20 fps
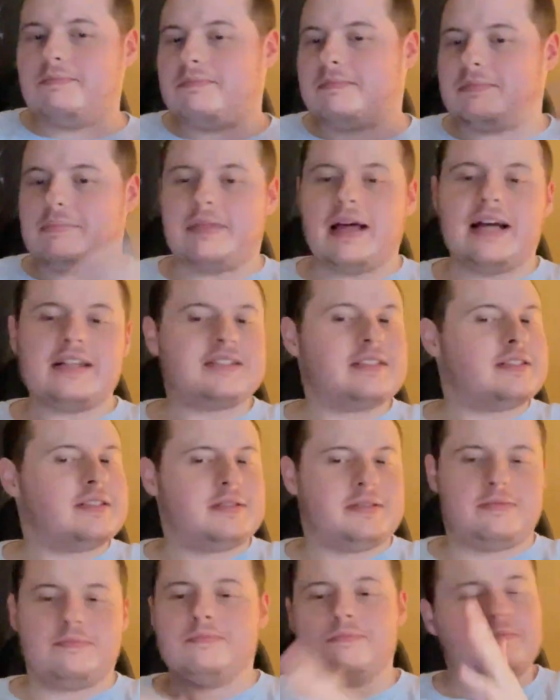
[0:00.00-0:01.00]

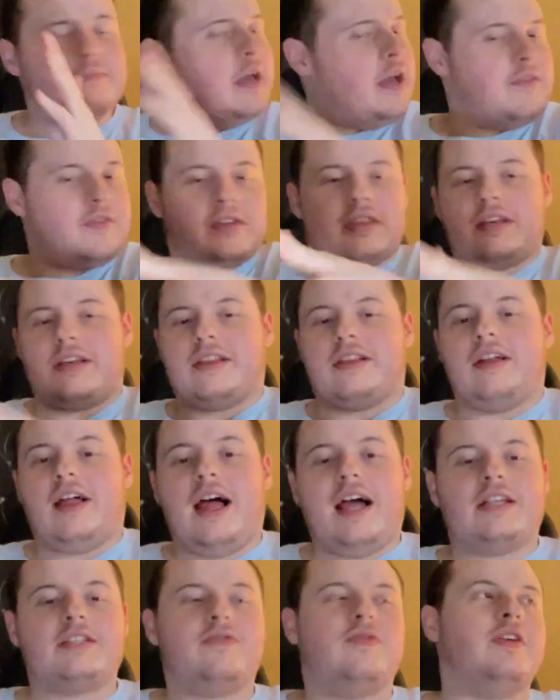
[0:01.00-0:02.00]
That's everything in the
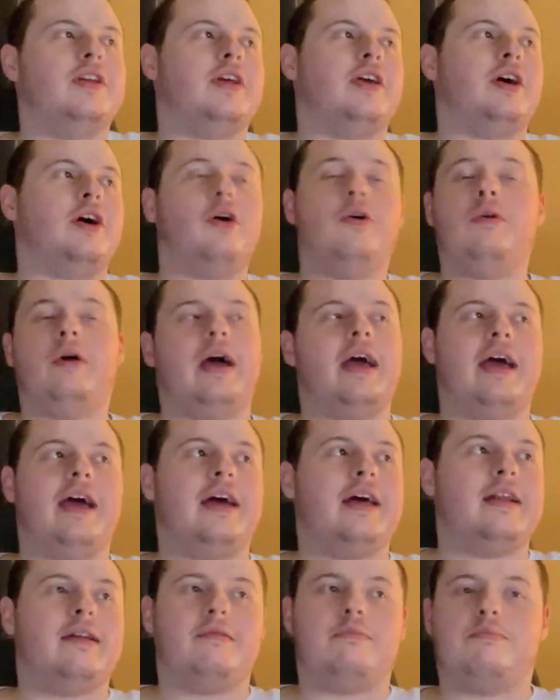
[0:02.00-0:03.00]
last video,
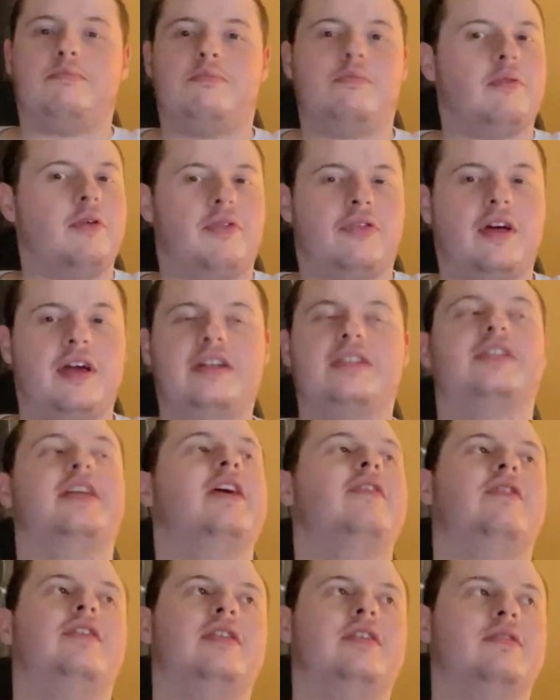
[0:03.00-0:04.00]
and the
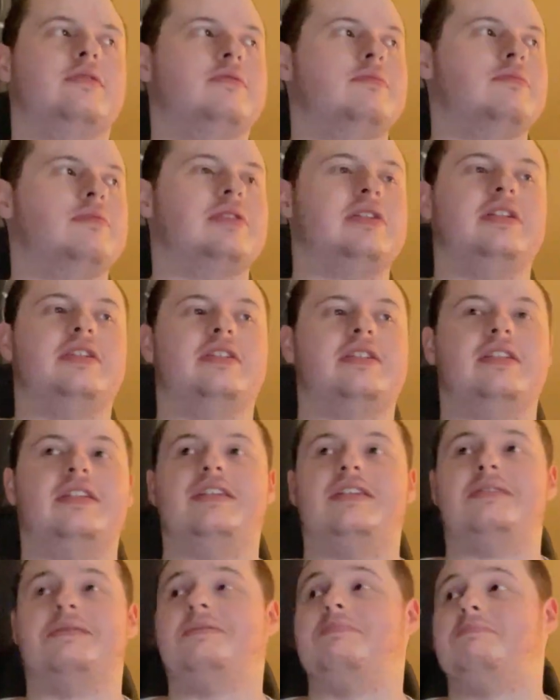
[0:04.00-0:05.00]
Thanksgiving season
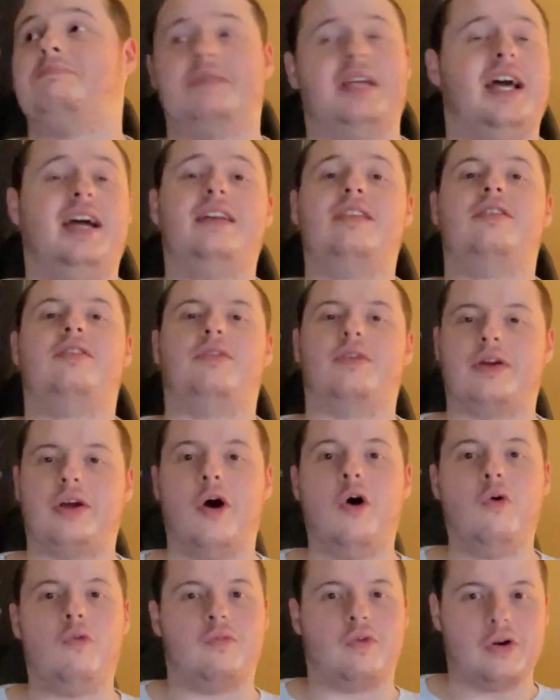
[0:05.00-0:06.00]
is technically
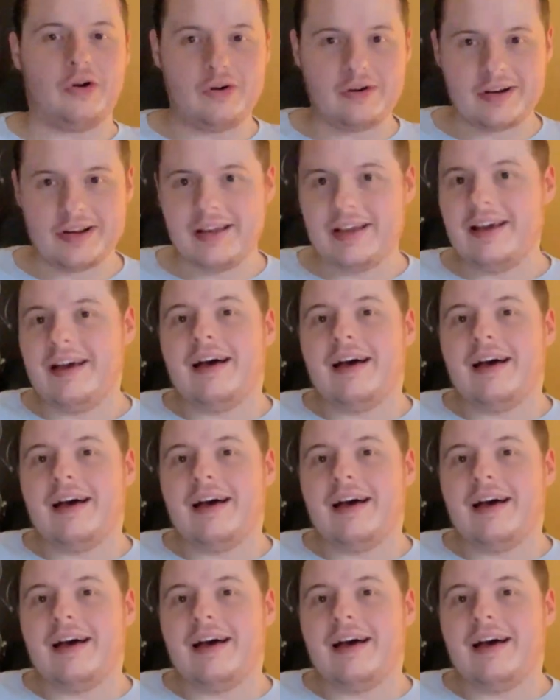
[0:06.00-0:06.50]
over.